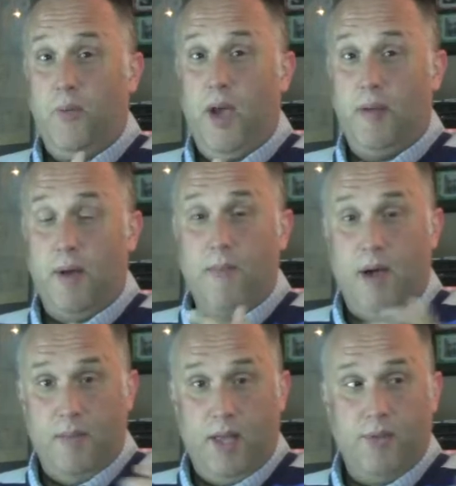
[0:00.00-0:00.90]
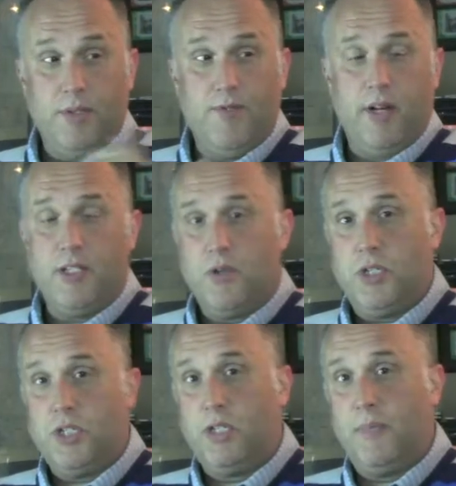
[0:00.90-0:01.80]
away, and my mom thought it was funny, so
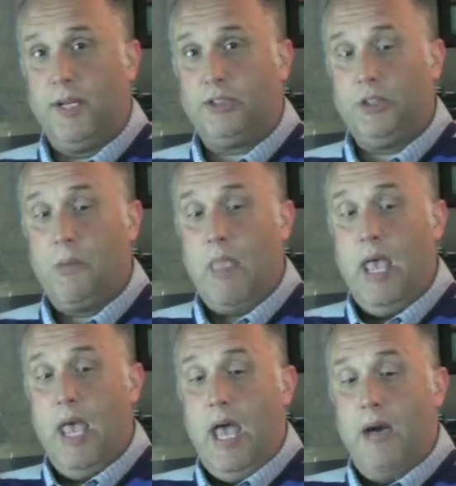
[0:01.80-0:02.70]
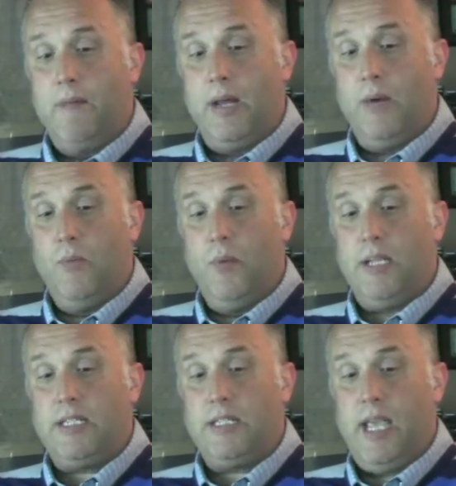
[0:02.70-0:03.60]
she took a picture. But
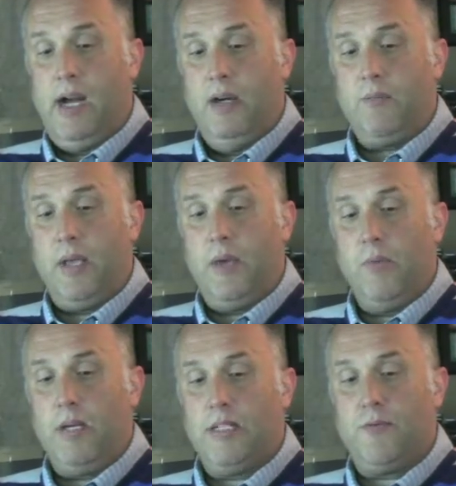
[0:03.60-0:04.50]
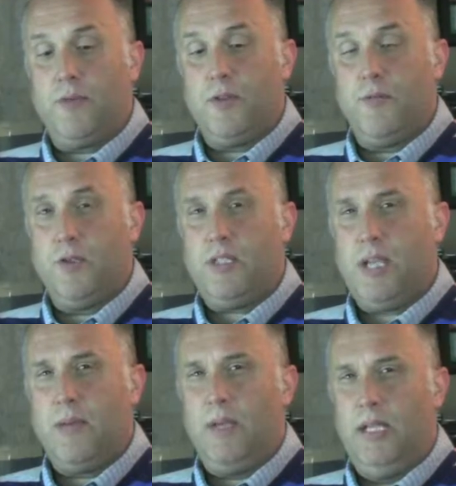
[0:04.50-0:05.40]
what scared me was, for the first
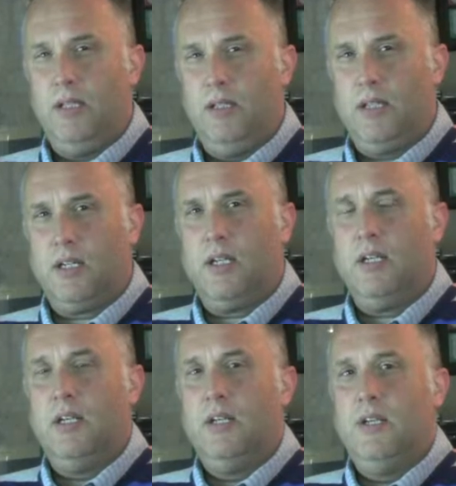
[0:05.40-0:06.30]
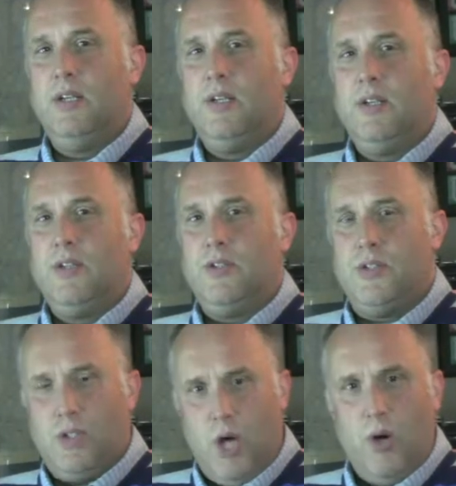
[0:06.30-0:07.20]
time, he looked
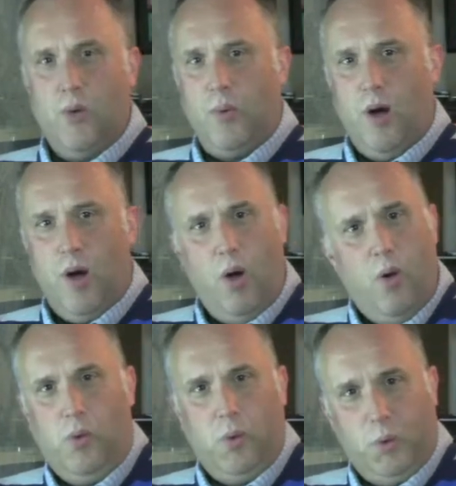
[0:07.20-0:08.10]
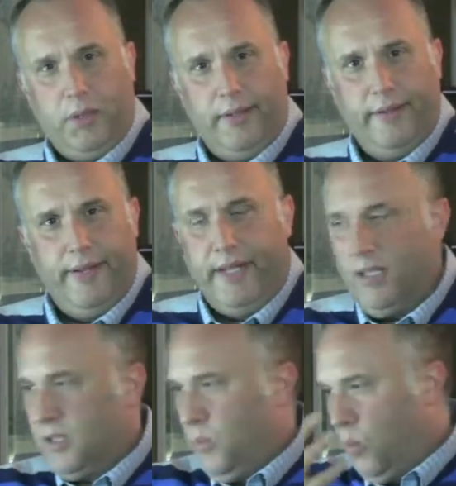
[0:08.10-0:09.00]
so old. He
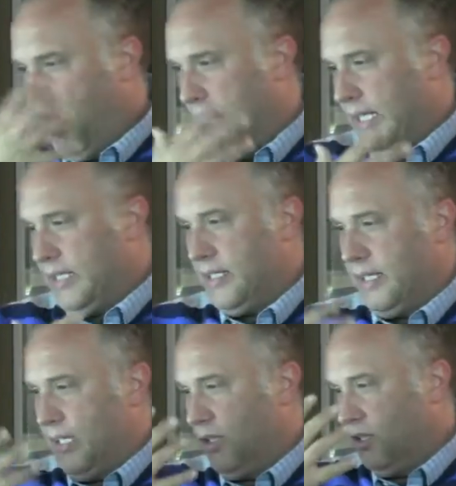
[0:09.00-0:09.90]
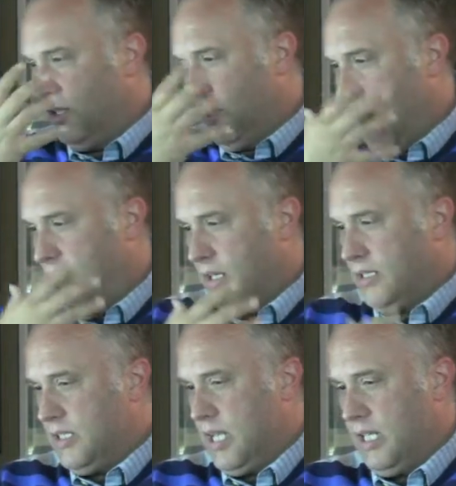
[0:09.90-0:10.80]
looked white, and he looked
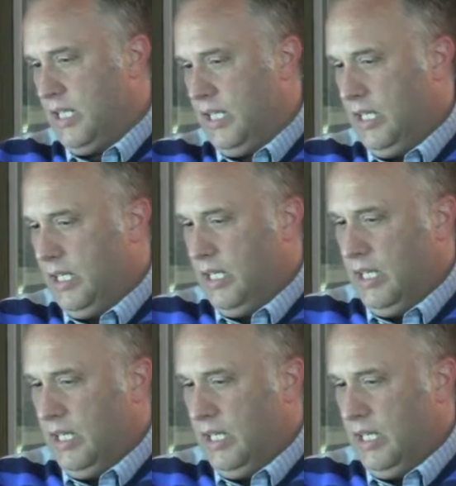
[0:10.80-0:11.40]
gaunt, and